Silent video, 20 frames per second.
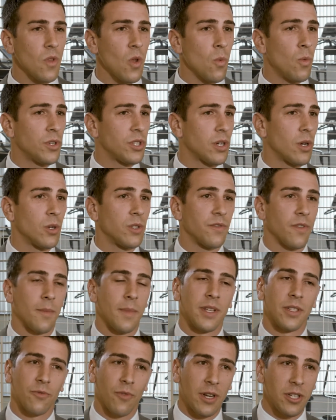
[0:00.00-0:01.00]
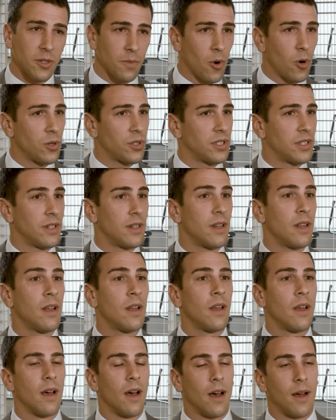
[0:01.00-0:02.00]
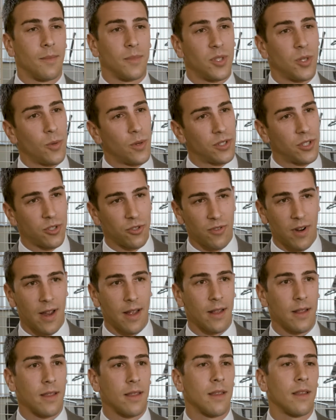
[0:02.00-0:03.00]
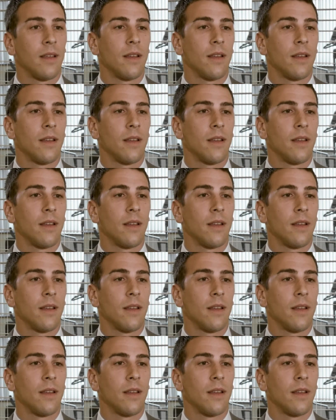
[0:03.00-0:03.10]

which goes from his range of motion to his strength,